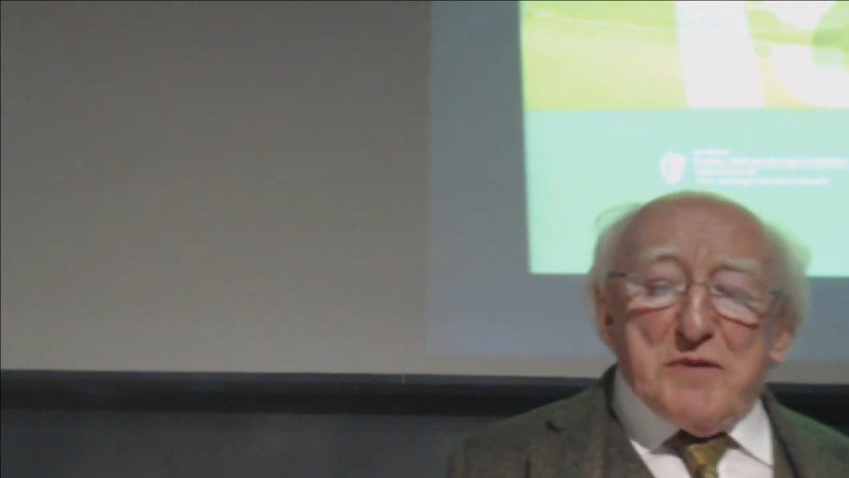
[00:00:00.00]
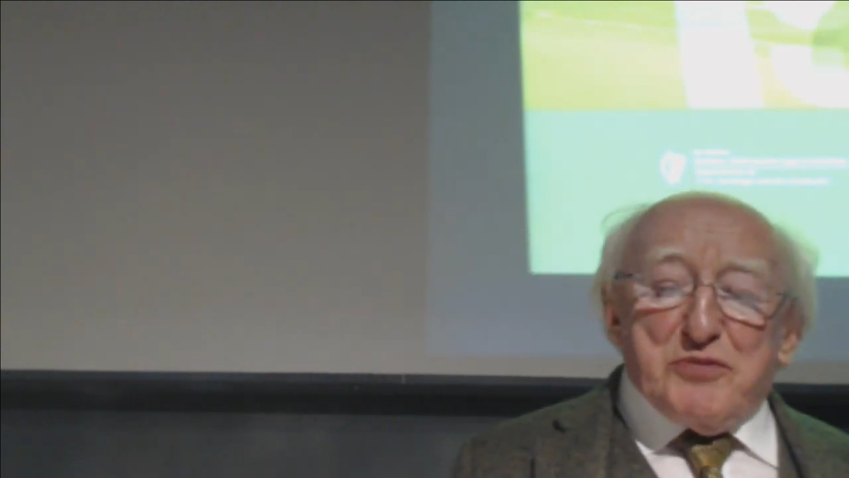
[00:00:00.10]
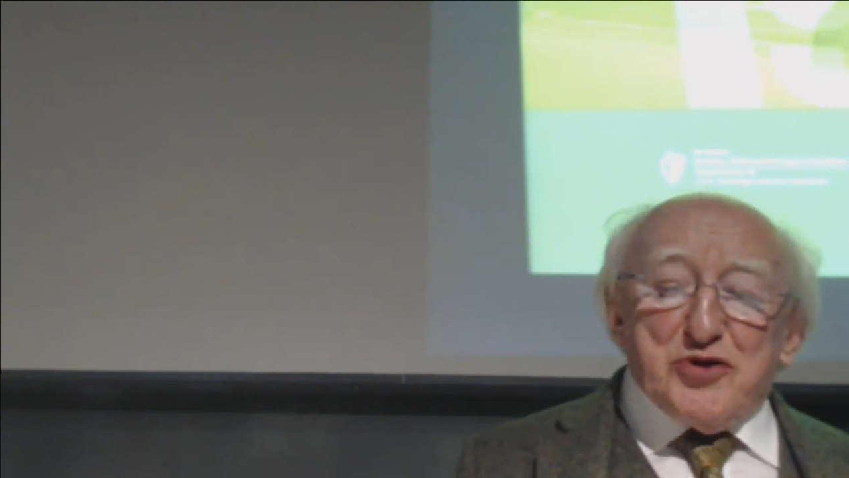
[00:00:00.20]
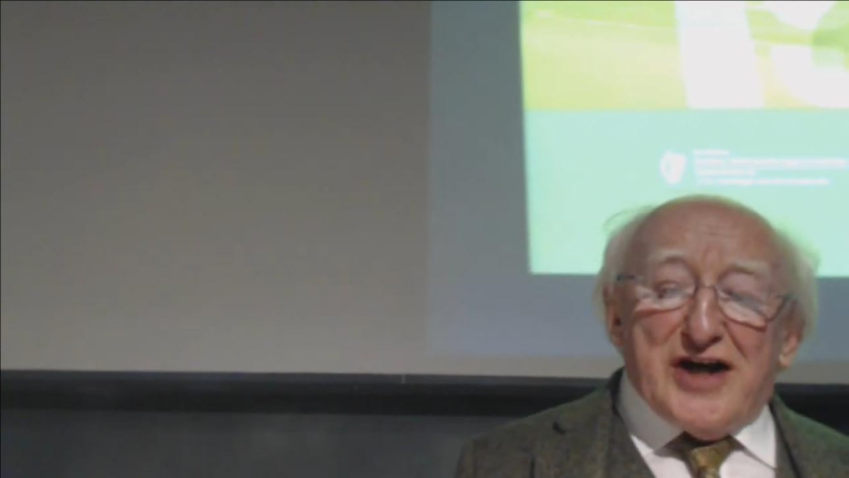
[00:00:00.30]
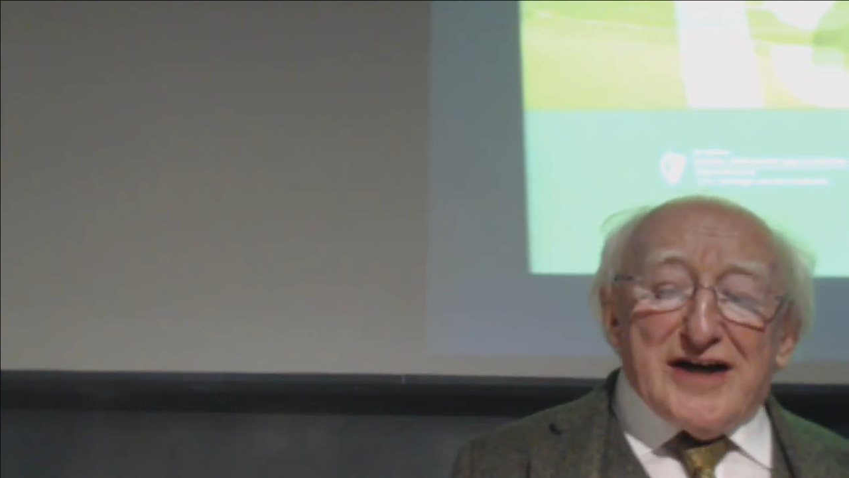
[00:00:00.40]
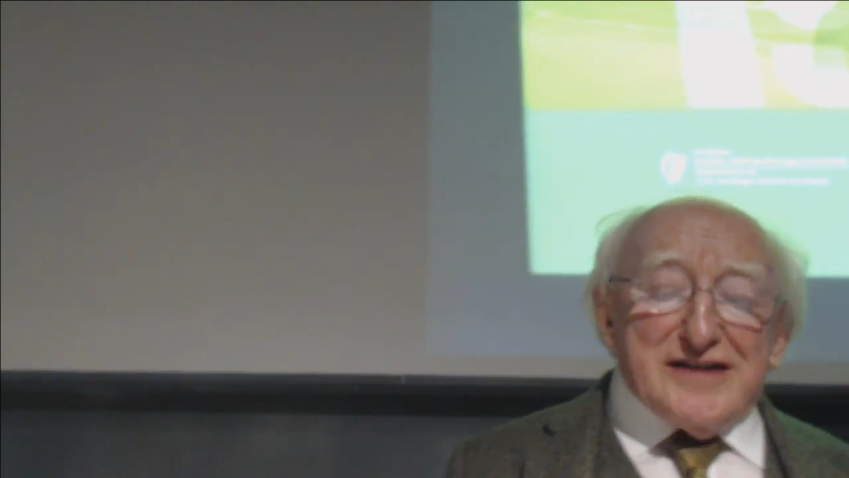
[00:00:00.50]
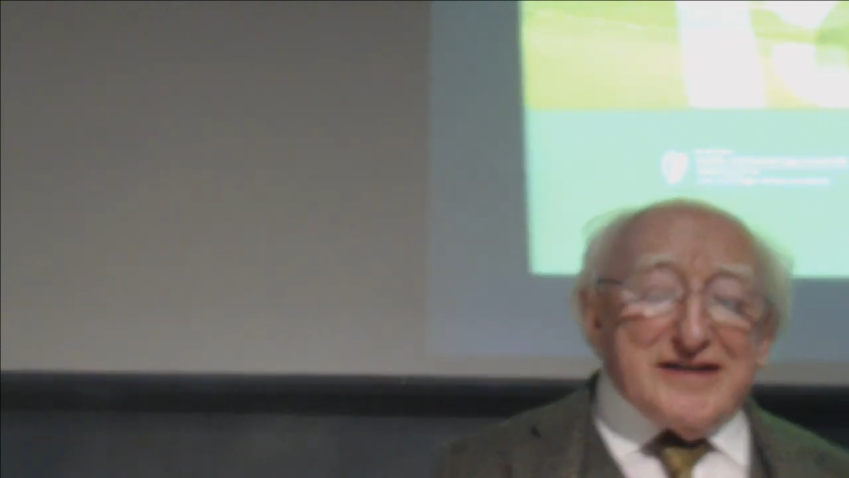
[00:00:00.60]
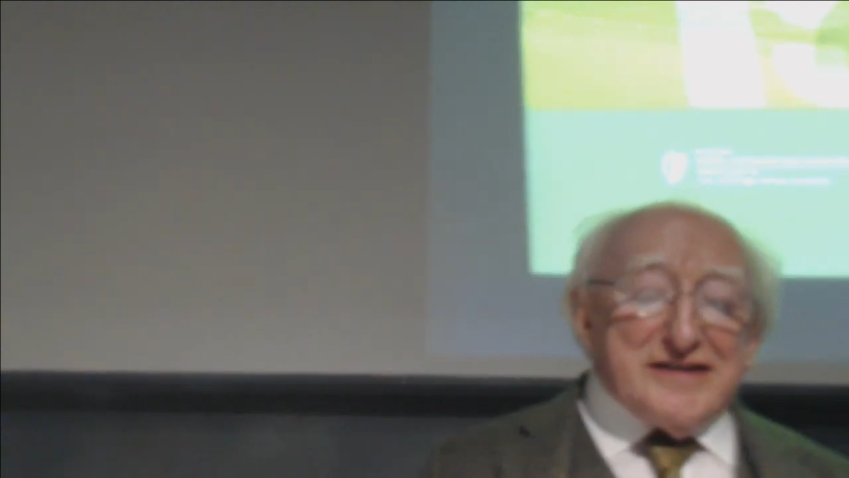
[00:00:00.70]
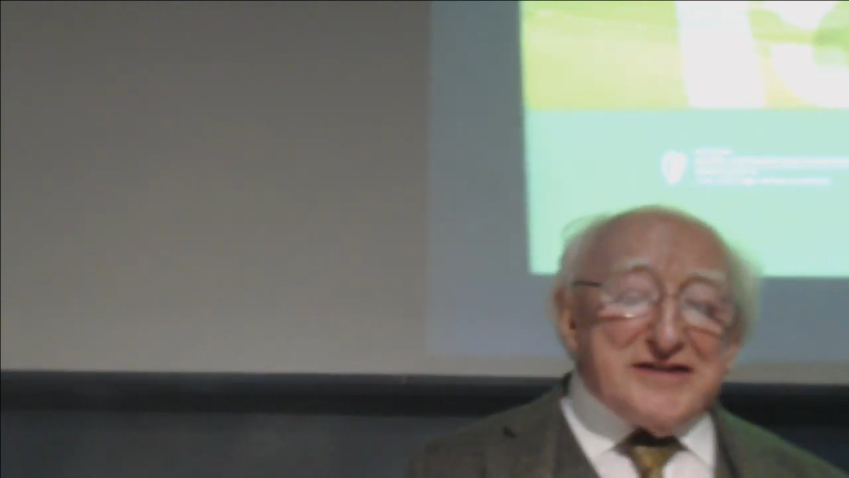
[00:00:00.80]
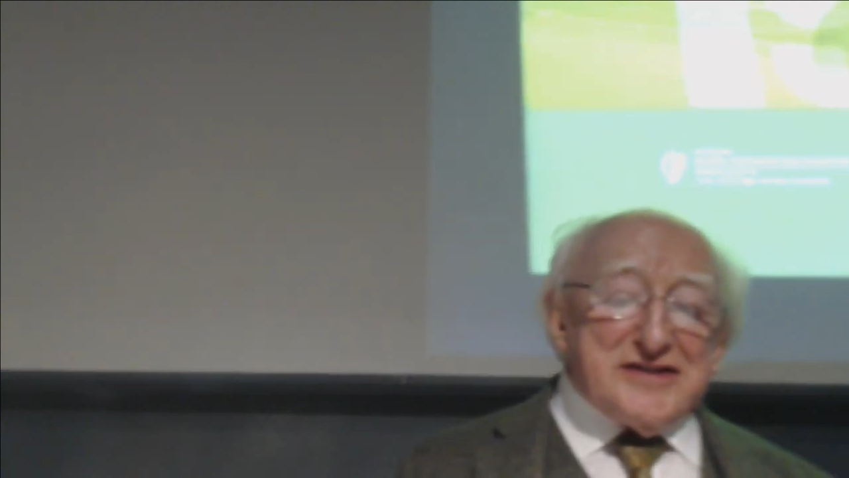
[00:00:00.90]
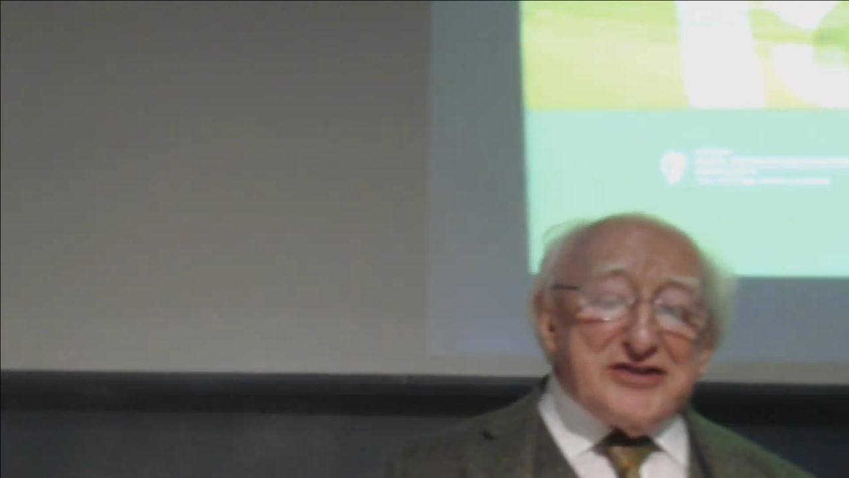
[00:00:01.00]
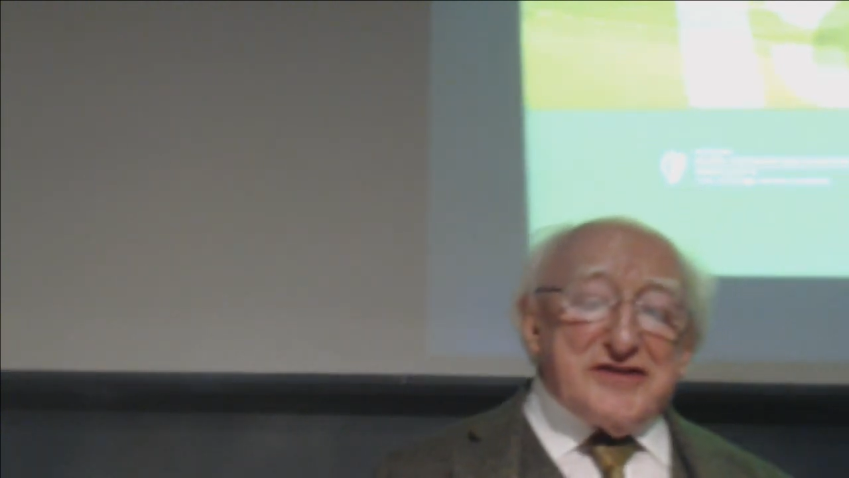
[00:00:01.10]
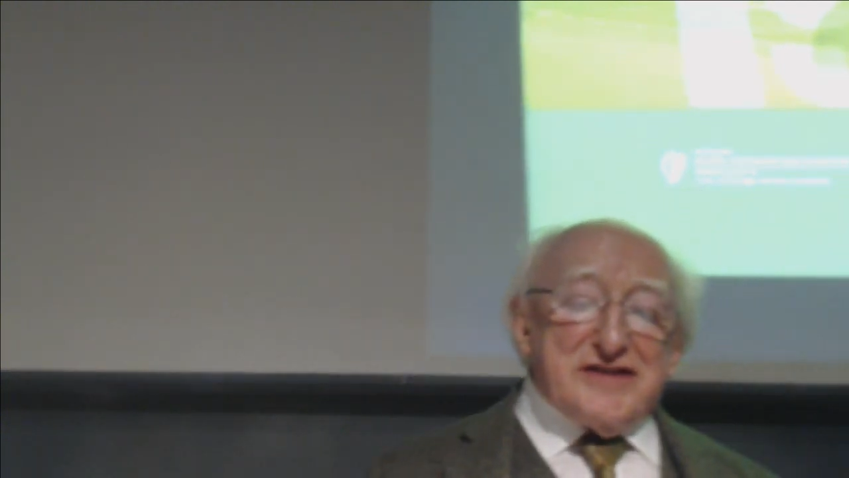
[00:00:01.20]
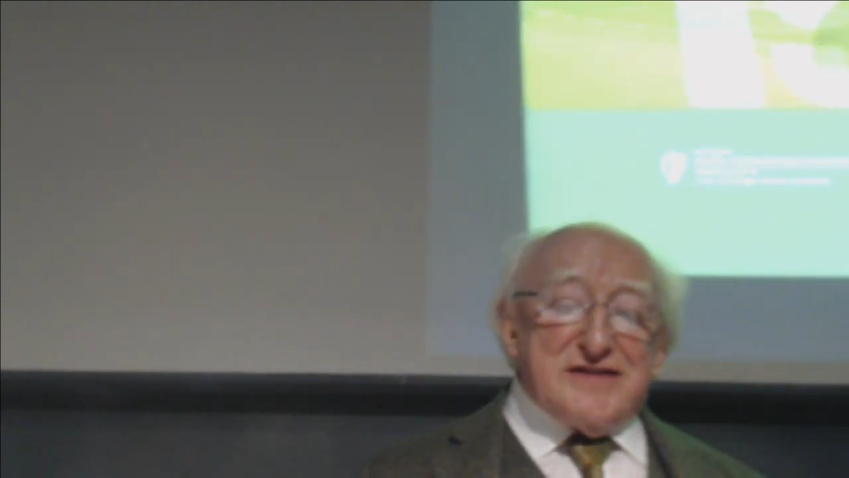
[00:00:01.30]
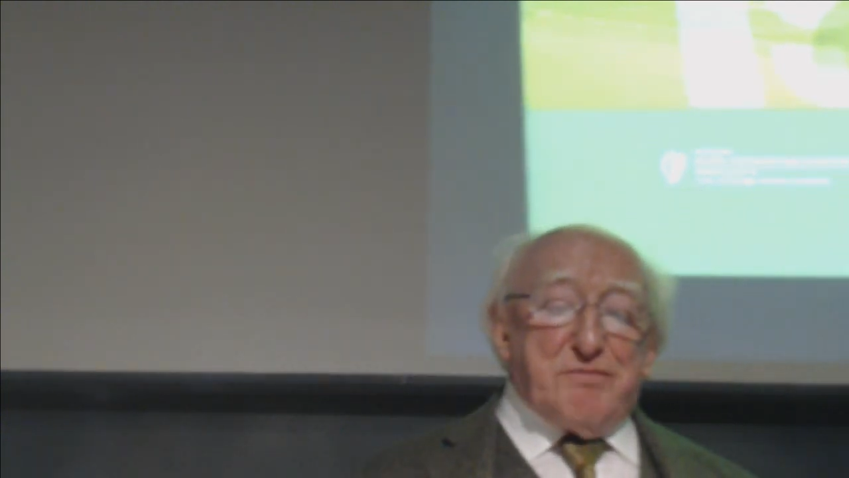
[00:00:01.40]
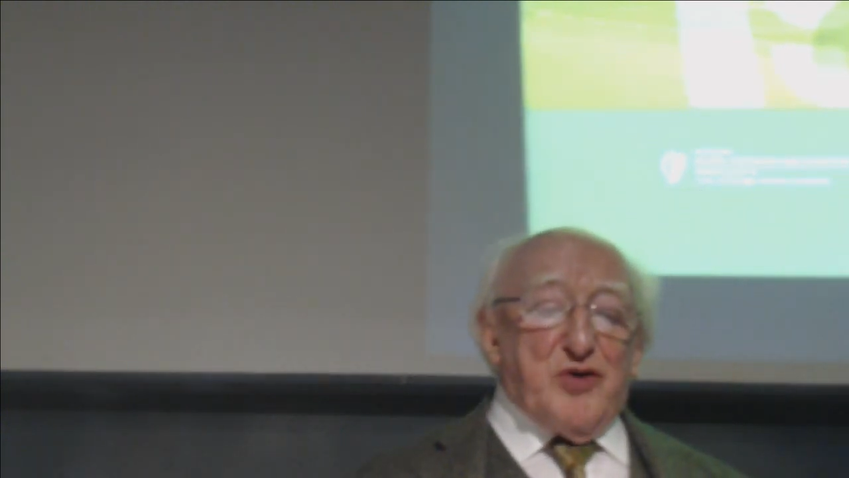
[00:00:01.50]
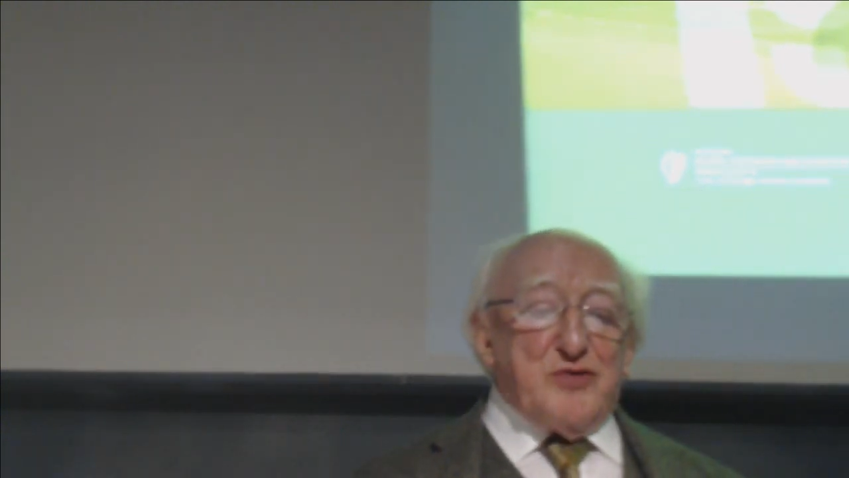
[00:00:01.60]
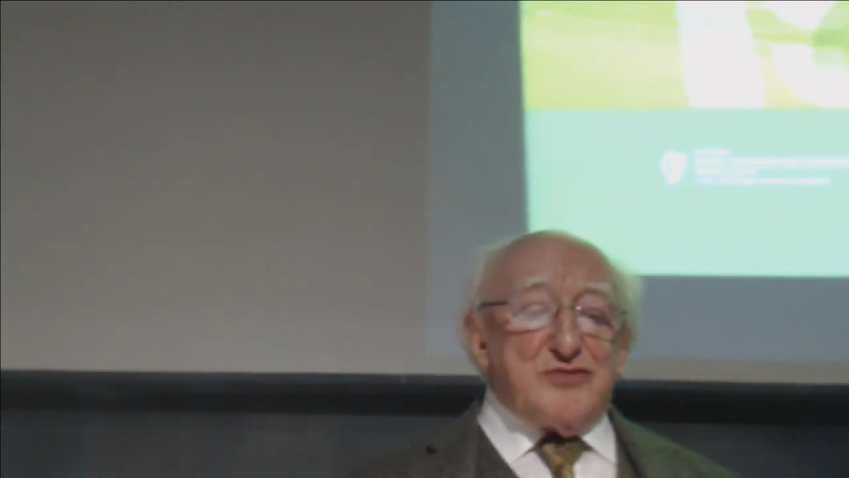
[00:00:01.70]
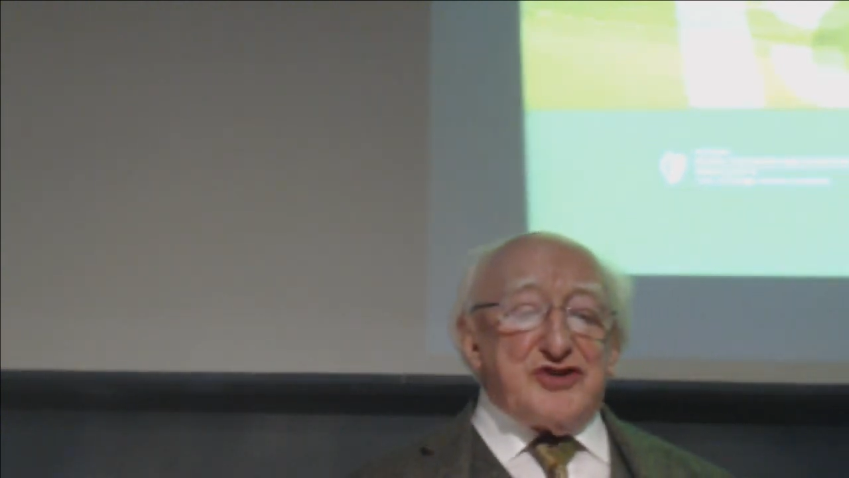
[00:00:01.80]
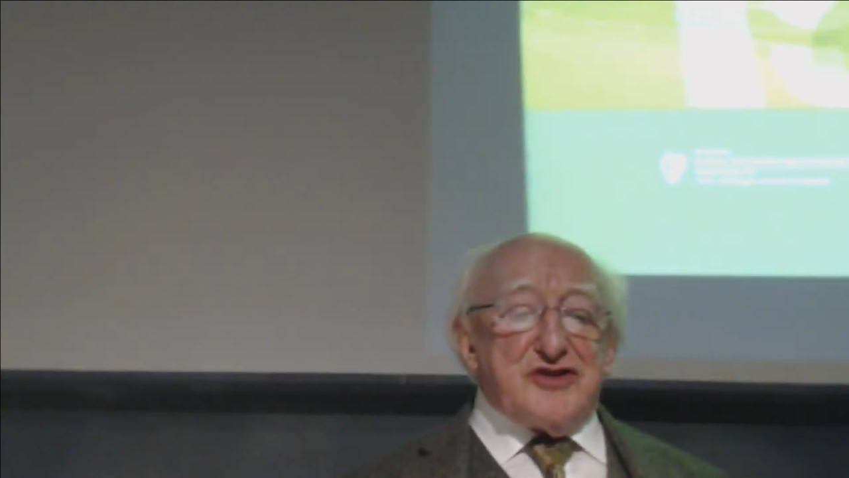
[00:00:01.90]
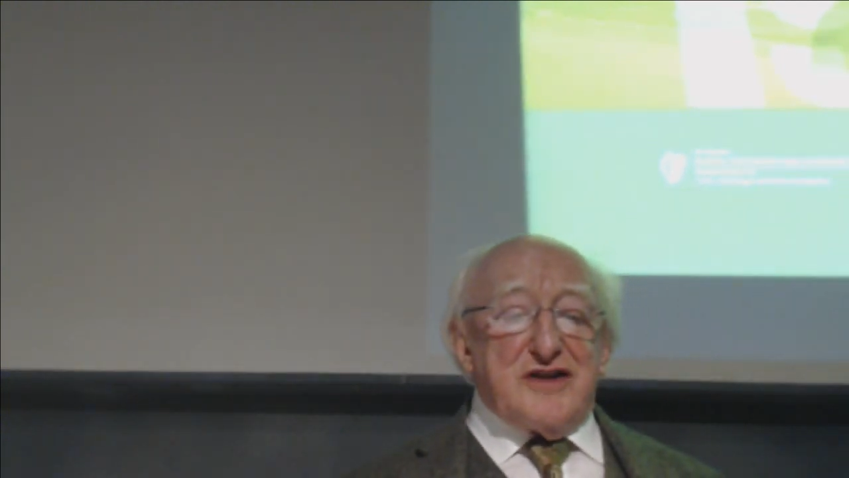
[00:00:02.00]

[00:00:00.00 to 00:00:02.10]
but I think that this boat,